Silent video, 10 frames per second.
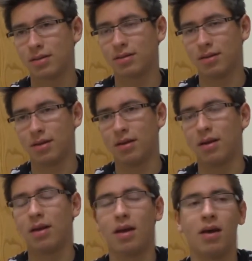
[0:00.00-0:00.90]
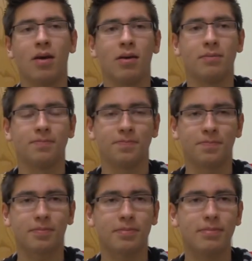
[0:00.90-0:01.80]
Right. Um,
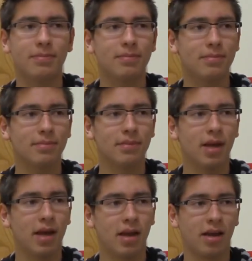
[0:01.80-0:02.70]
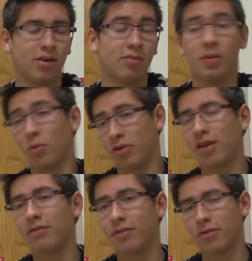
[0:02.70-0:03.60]
and I couldn't be more
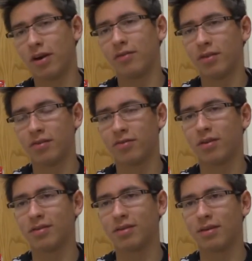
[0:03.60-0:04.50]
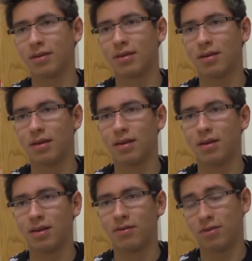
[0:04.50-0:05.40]
thankful for having those friends to,
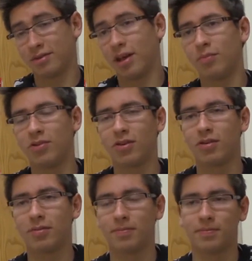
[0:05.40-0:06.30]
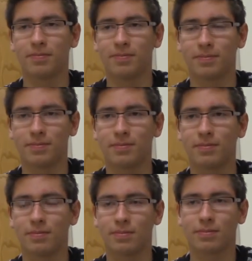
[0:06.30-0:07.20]
for us to help each other. What do
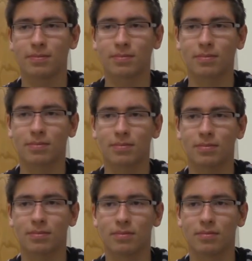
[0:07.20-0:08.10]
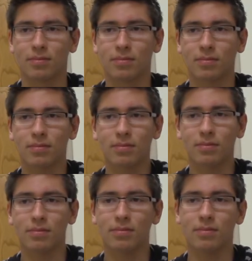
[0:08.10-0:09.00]
you um, do? You guys do anything
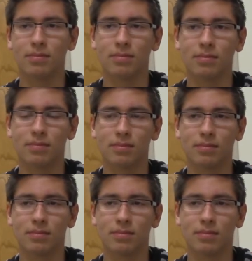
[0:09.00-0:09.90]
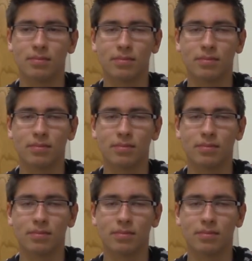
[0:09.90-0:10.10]
else besides rock climbing?